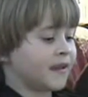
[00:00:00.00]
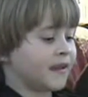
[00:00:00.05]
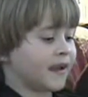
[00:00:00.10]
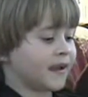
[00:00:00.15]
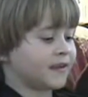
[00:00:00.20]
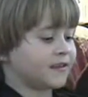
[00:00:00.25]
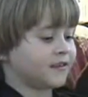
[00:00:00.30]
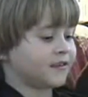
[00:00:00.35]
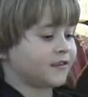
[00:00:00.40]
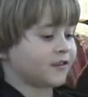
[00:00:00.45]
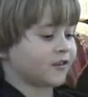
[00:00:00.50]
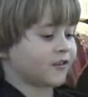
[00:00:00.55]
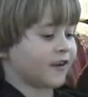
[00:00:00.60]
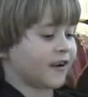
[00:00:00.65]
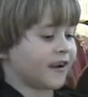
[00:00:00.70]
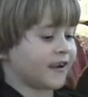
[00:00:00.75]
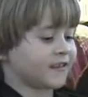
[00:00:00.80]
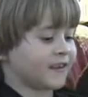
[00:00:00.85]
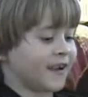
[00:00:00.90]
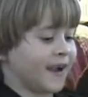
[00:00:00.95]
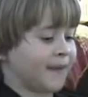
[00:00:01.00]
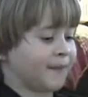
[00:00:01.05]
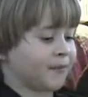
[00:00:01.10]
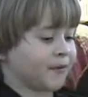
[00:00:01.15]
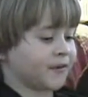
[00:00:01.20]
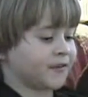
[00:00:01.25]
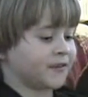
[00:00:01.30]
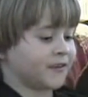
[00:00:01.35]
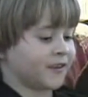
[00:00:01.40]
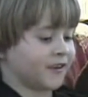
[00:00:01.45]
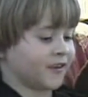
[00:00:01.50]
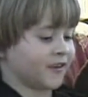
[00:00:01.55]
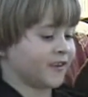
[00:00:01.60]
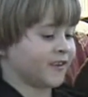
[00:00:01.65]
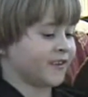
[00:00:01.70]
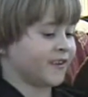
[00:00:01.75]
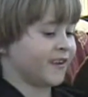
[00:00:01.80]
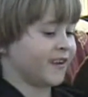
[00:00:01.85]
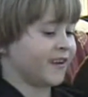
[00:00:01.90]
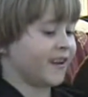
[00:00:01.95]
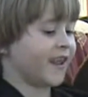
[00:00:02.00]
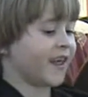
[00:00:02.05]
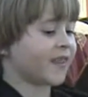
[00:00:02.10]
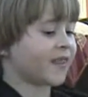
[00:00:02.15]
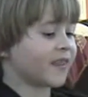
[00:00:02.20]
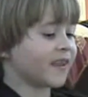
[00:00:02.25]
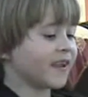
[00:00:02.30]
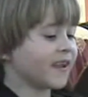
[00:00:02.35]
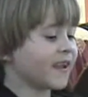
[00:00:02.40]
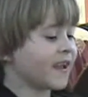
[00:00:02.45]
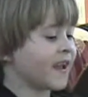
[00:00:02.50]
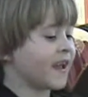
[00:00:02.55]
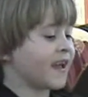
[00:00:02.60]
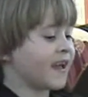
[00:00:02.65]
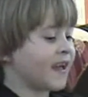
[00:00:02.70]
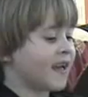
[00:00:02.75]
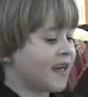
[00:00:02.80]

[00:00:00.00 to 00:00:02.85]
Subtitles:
Next to grasshoppers, there is nothing